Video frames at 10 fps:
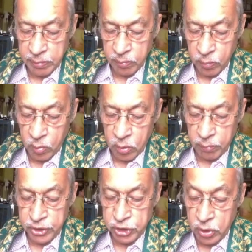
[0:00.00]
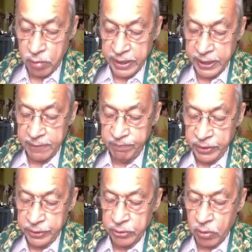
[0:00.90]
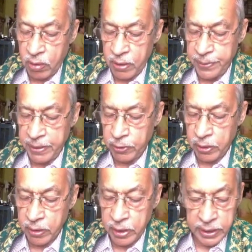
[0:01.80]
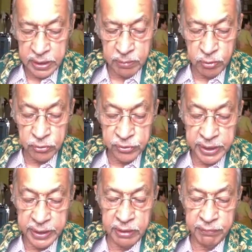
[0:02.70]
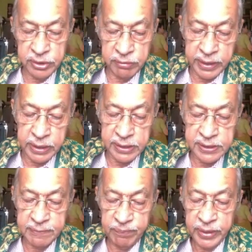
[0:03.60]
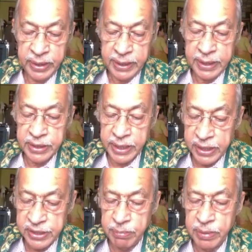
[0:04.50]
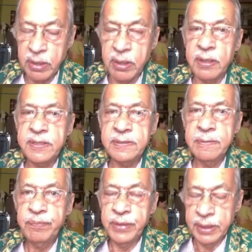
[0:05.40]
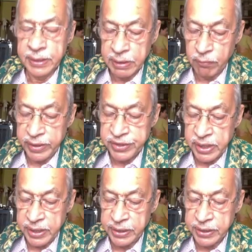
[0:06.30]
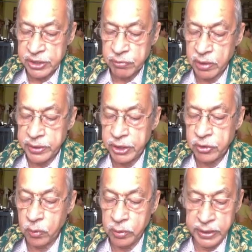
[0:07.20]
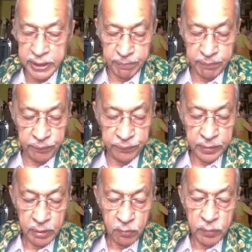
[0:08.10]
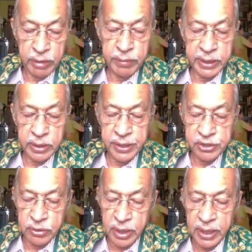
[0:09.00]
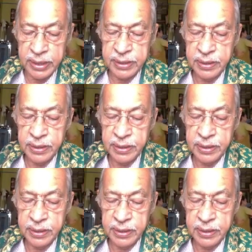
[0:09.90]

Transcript: more misnomer that all people are not eligible to study Vedas. It has arisen because some vested interests wanted to own them. When Veda is knowledge,